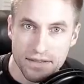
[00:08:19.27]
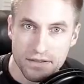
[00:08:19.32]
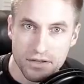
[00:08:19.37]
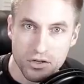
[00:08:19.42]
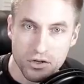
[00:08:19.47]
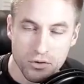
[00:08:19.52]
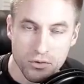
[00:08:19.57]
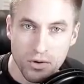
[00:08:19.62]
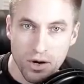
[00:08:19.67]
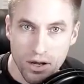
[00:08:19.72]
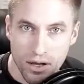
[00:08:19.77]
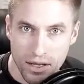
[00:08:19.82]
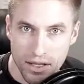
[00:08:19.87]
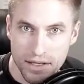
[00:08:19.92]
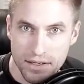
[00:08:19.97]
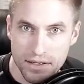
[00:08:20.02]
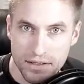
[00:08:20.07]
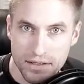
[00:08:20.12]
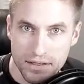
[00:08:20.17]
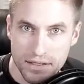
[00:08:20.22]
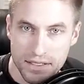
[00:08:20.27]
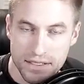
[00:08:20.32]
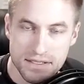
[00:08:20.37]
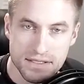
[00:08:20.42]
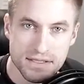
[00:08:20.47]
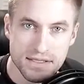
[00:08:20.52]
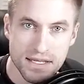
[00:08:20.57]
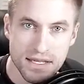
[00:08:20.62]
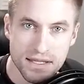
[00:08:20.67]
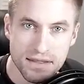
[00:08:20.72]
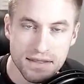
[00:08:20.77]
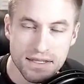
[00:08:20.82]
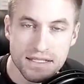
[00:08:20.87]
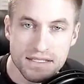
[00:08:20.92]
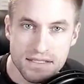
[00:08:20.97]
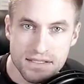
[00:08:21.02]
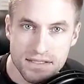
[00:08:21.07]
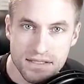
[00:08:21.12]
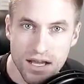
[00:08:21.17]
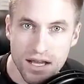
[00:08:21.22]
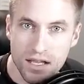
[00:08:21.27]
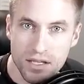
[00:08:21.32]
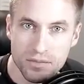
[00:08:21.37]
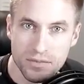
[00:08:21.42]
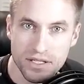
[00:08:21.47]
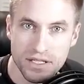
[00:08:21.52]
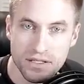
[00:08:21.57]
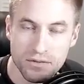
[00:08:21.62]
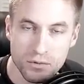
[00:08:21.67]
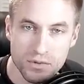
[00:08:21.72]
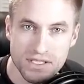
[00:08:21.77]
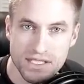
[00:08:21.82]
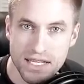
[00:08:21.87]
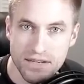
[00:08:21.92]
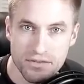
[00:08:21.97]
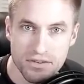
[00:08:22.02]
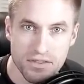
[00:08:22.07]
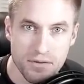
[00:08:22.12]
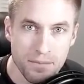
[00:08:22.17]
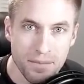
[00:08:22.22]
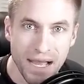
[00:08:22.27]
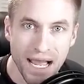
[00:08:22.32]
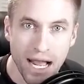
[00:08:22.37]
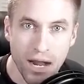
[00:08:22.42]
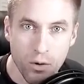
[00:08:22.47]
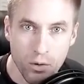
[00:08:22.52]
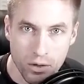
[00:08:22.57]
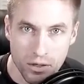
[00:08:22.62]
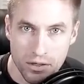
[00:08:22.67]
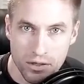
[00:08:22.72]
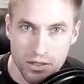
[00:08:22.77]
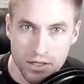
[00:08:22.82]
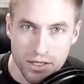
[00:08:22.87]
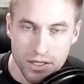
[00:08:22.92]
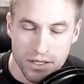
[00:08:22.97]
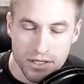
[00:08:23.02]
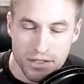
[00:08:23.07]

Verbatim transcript: in the Quran it's said that Solomon was given the power